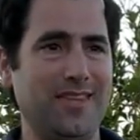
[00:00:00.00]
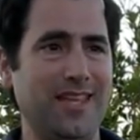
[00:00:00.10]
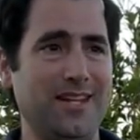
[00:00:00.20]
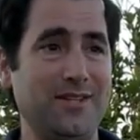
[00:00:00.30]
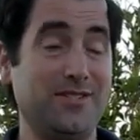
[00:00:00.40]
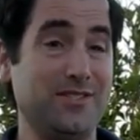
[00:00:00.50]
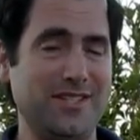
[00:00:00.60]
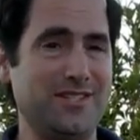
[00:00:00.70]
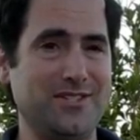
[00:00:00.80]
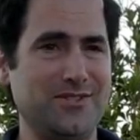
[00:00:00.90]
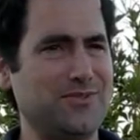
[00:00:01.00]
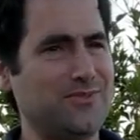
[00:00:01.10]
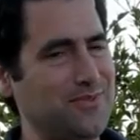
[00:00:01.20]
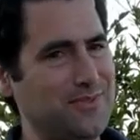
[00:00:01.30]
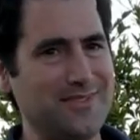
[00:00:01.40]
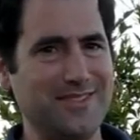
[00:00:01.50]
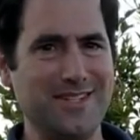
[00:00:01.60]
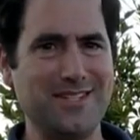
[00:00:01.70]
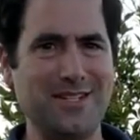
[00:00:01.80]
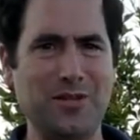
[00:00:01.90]
And it's
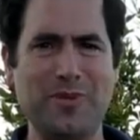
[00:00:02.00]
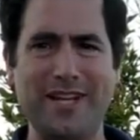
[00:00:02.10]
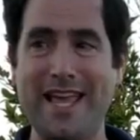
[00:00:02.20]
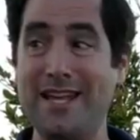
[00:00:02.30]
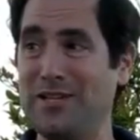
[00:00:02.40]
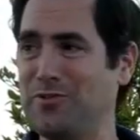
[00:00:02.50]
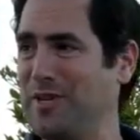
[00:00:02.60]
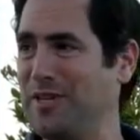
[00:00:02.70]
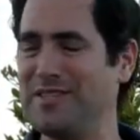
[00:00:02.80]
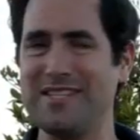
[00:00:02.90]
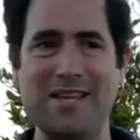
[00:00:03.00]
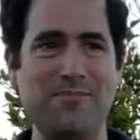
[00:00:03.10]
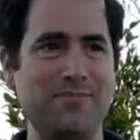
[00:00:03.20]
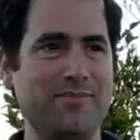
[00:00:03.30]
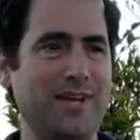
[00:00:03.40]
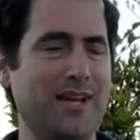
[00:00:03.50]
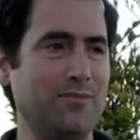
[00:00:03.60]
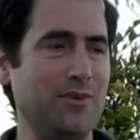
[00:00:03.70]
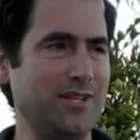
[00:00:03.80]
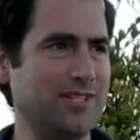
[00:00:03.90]
a little bit heady to be in the same,
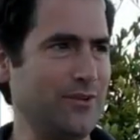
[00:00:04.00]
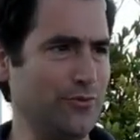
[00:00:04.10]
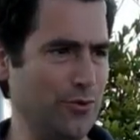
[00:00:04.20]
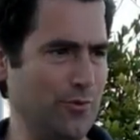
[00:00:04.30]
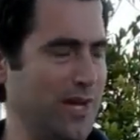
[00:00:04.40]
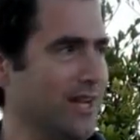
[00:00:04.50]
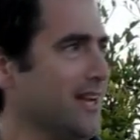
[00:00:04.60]
well, it's not a room,